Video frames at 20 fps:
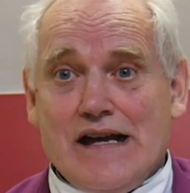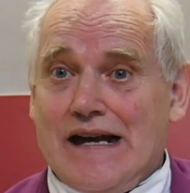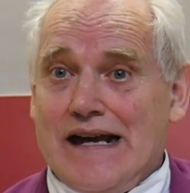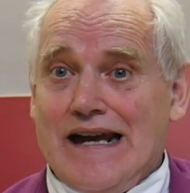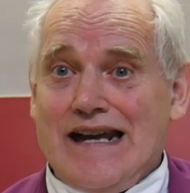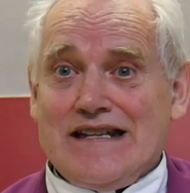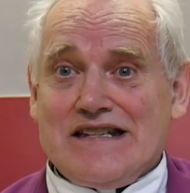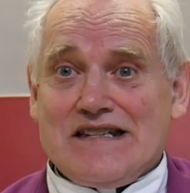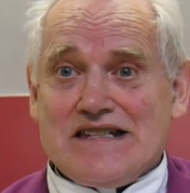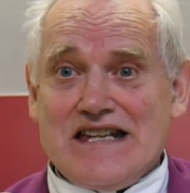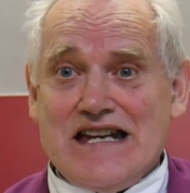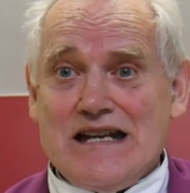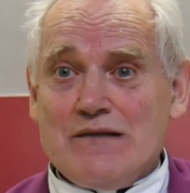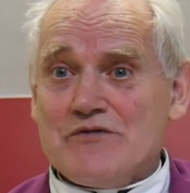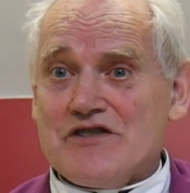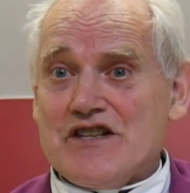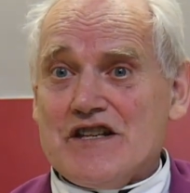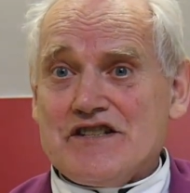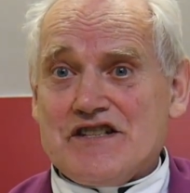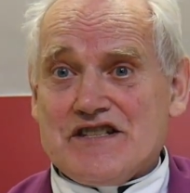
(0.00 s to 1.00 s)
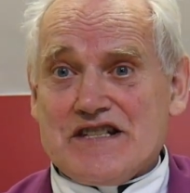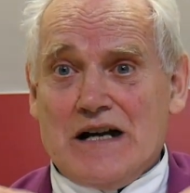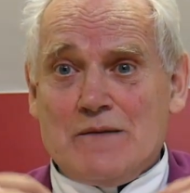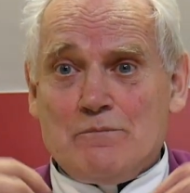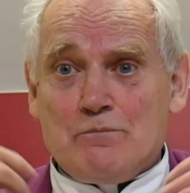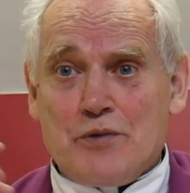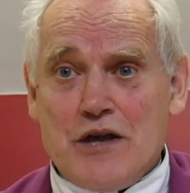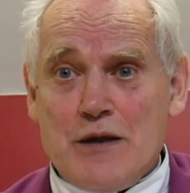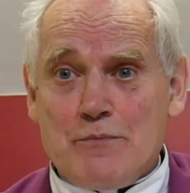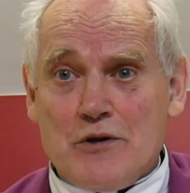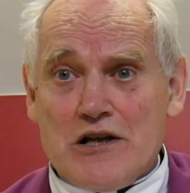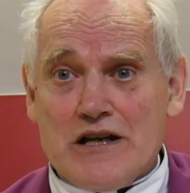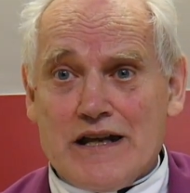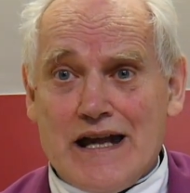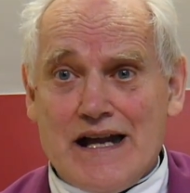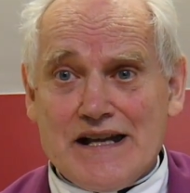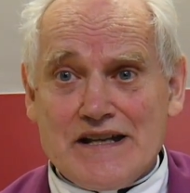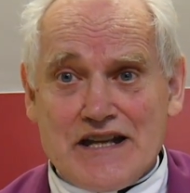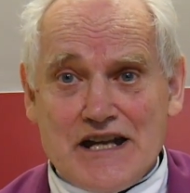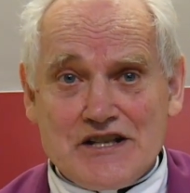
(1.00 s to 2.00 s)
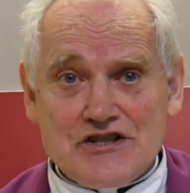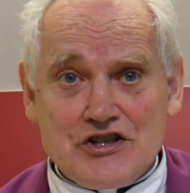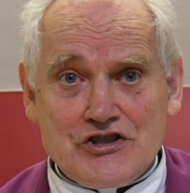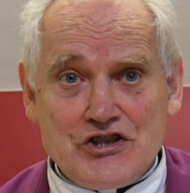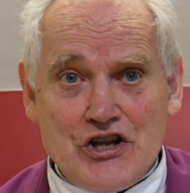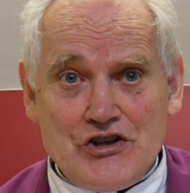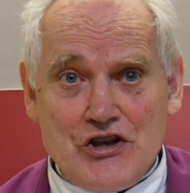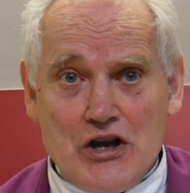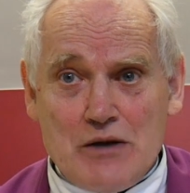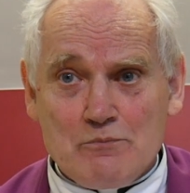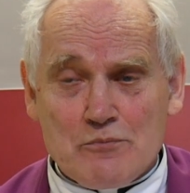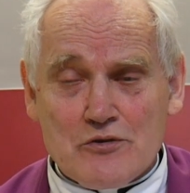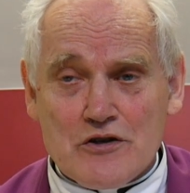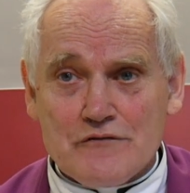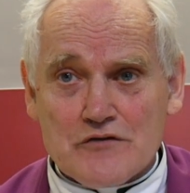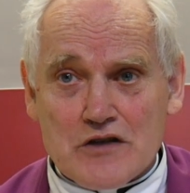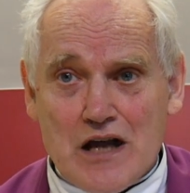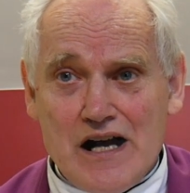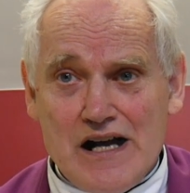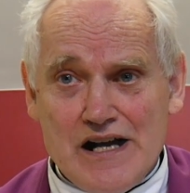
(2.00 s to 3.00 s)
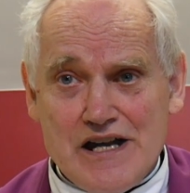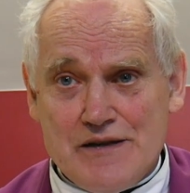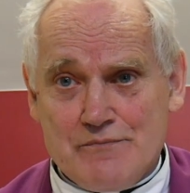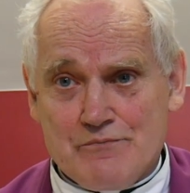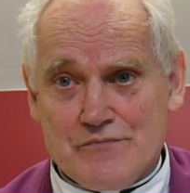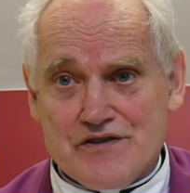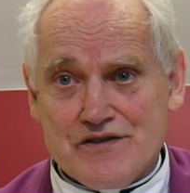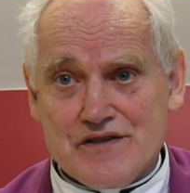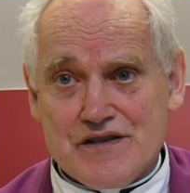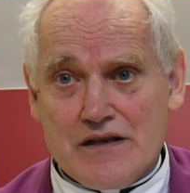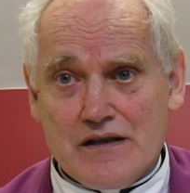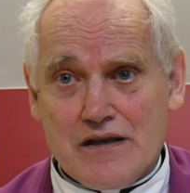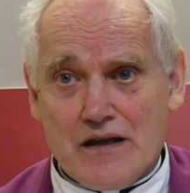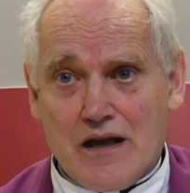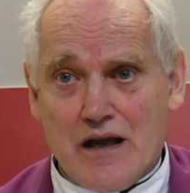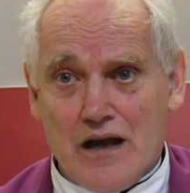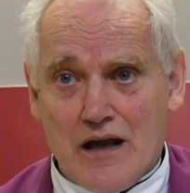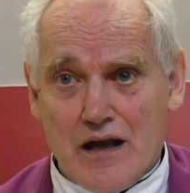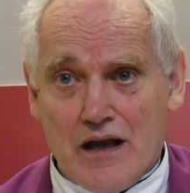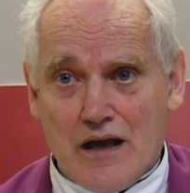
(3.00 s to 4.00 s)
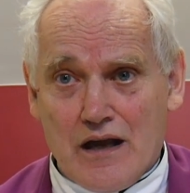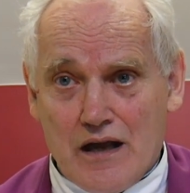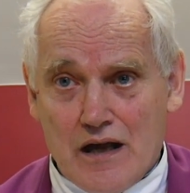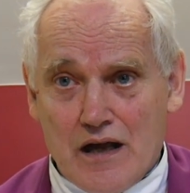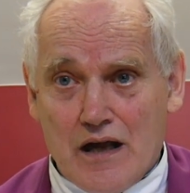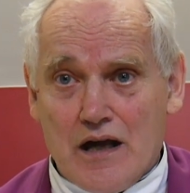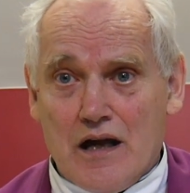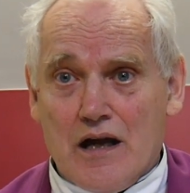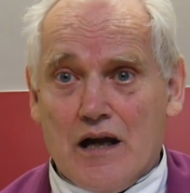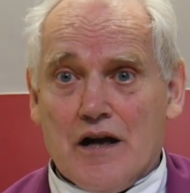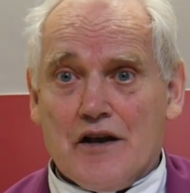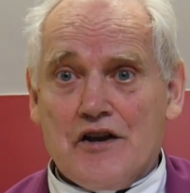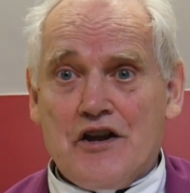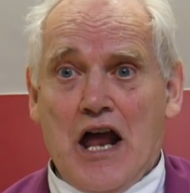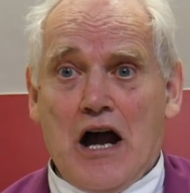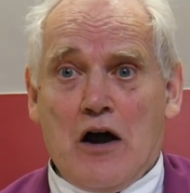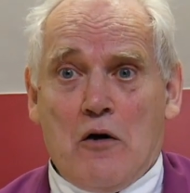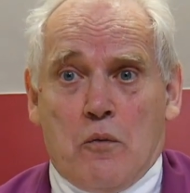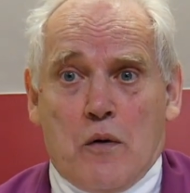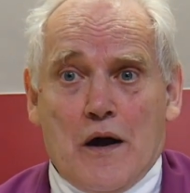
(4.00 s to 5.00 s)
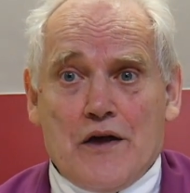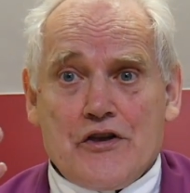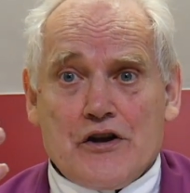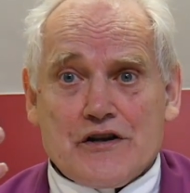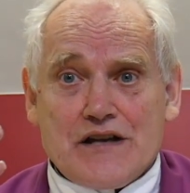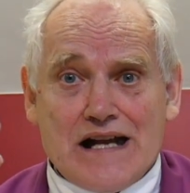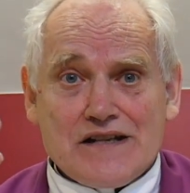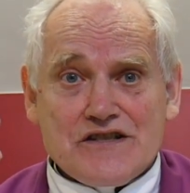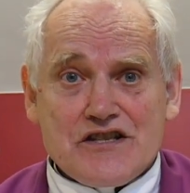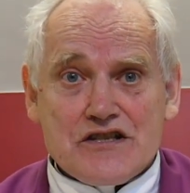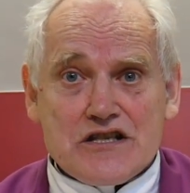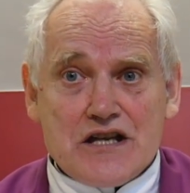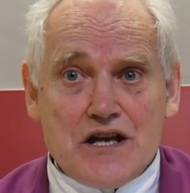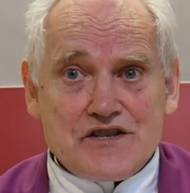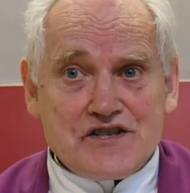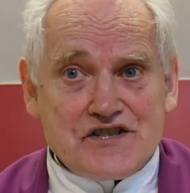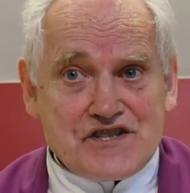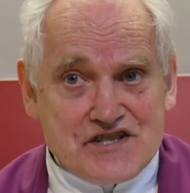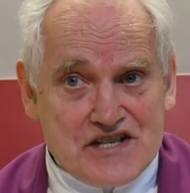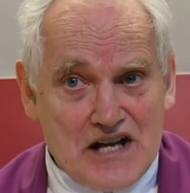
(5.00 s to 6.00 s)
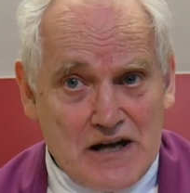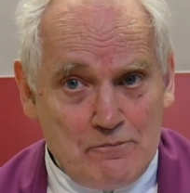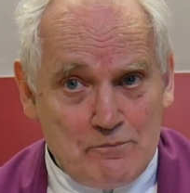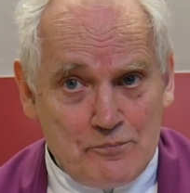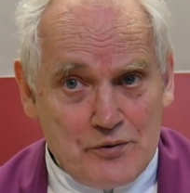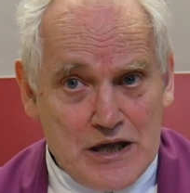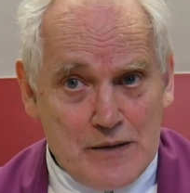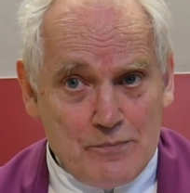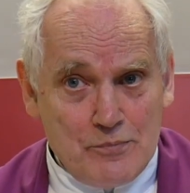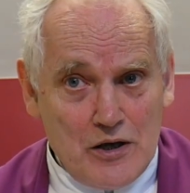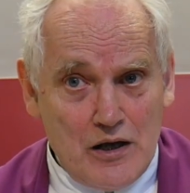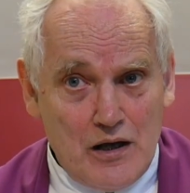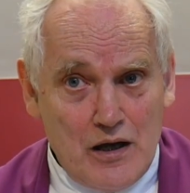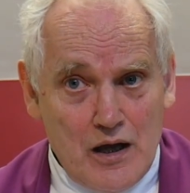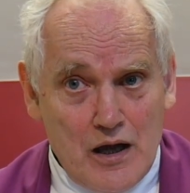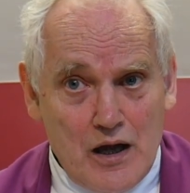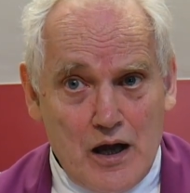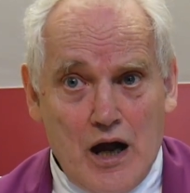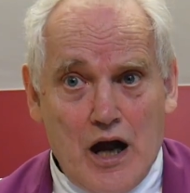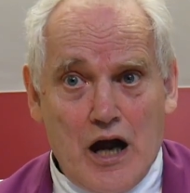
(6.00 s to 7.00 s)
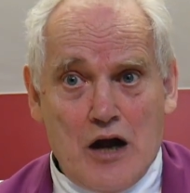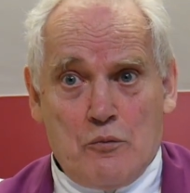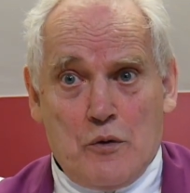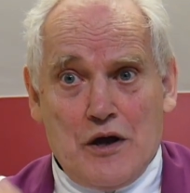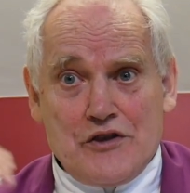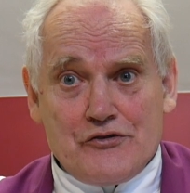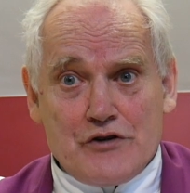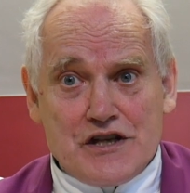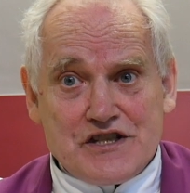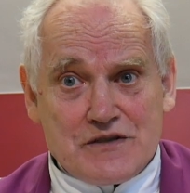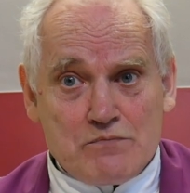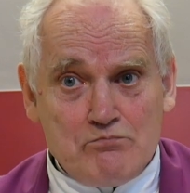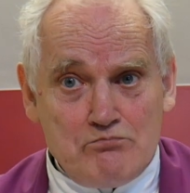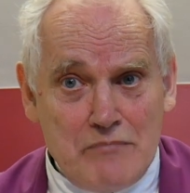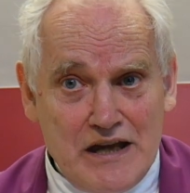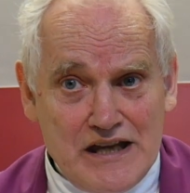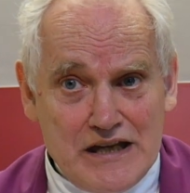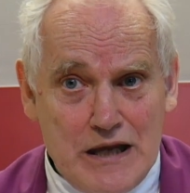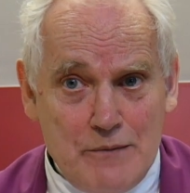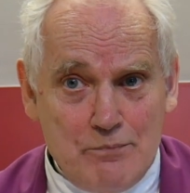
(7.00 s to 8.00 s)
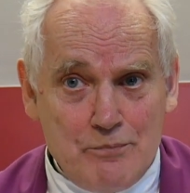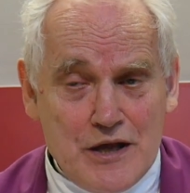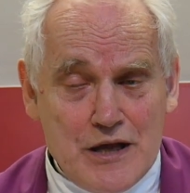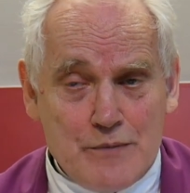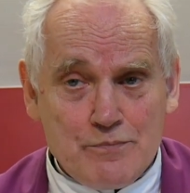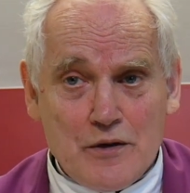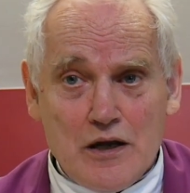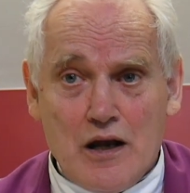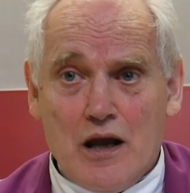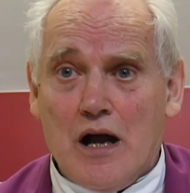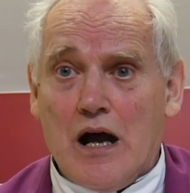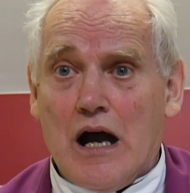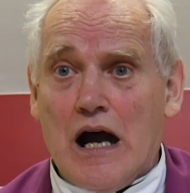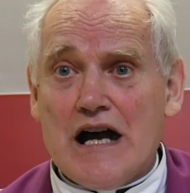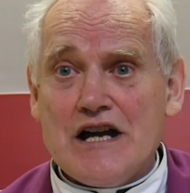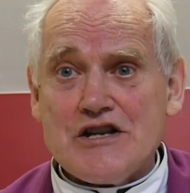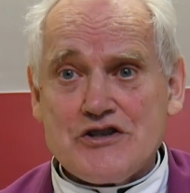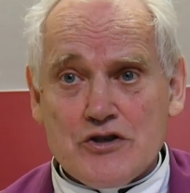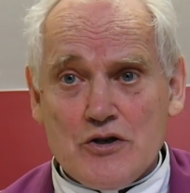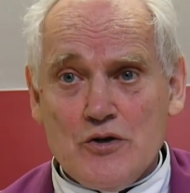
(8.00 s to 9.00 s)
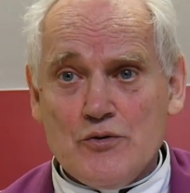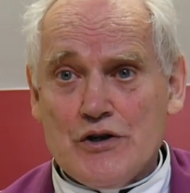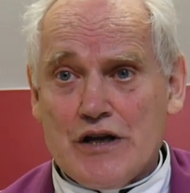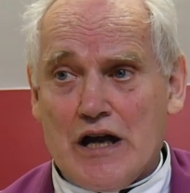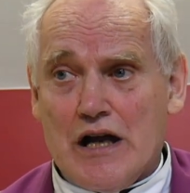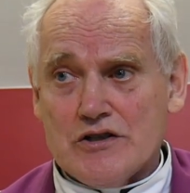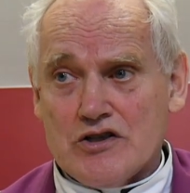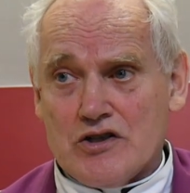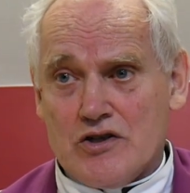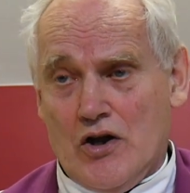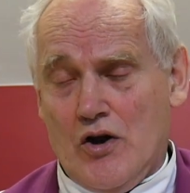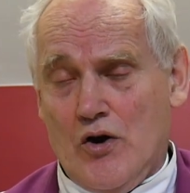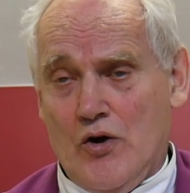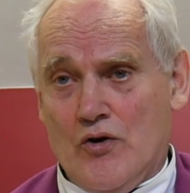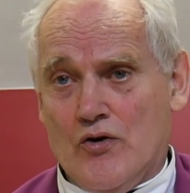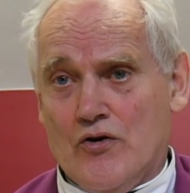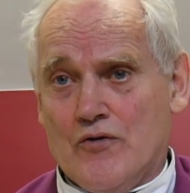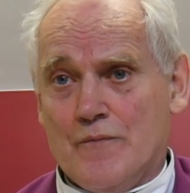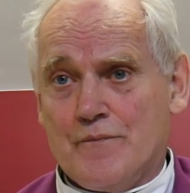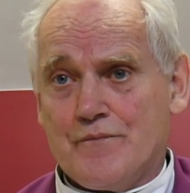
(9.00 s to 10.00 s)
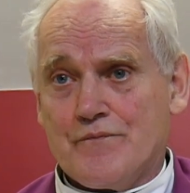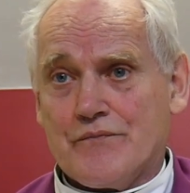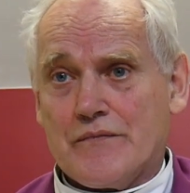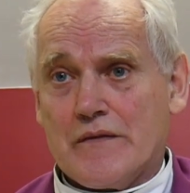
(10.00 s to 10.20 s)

It seems that some people can get it a number of times. Now, whether that's just some people or whether it's many people, I do not know.